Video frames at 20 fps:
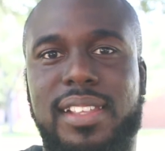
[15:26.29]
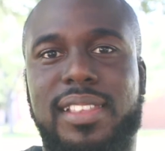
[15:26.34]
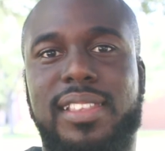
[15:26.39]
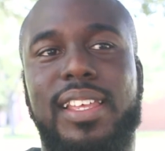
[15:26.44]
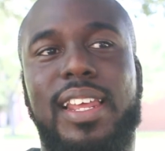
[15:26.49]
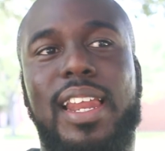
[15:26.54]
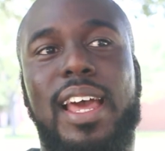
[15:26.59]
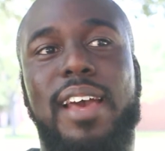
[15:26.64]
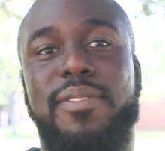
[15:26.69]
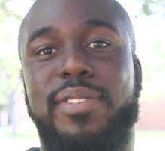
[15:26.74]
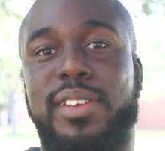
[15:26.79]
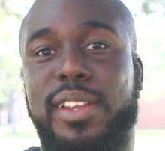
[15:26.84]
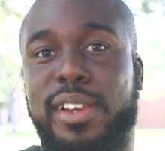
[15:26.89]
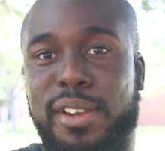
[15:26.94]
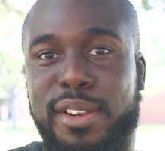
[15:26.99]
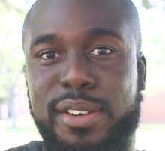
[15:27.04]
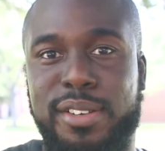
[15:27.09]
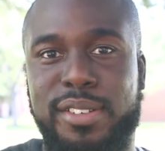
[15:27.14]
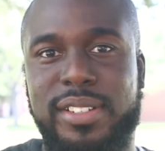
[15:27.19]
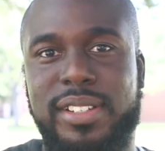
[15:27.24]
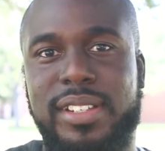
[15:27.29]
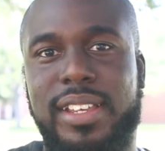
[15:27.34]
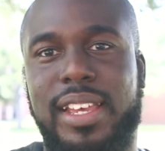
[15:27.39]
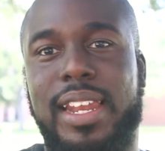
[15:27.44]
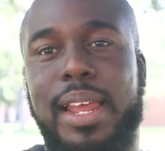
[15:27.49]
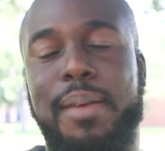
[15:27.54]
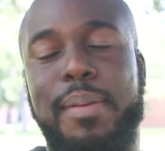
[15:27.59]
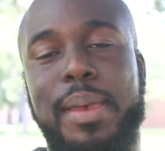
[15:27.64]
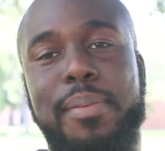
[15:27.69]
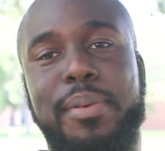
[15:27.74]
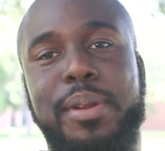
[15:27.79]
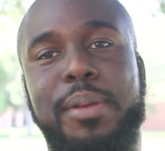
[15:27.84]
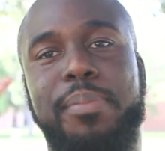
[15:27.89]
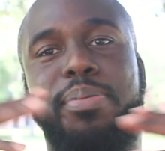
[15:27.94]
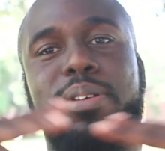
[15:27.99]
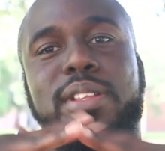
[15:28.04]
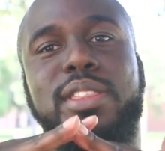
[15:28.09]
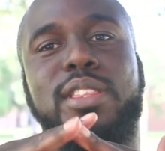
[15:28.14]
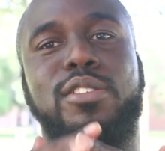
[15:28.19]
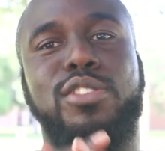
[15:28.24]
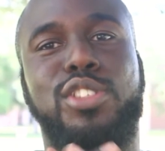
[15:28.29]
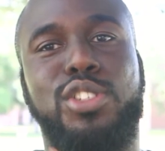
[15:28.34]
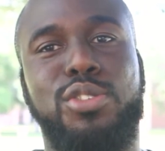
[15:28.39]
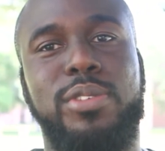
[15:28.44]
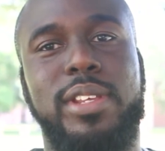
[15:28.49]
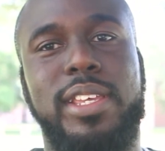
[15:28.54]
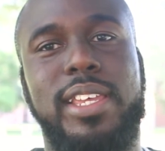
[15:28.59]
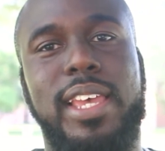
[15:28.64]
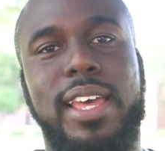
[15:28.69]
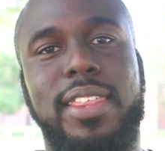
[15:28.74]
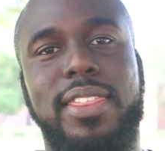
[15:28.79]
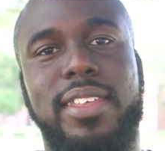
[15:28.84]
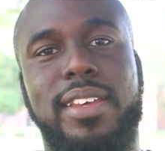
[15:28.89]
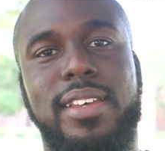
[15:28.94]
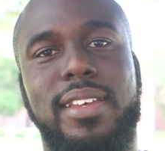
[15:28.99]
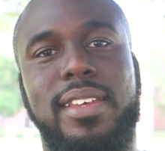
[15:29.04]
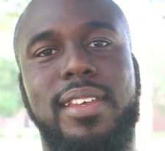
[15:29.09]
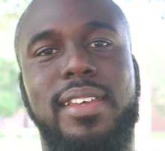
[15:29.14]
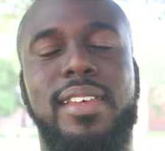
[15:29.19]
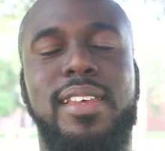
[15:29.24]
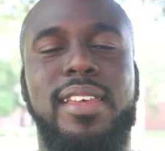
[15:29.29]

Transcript: that I've learned, and I'm able to put those two together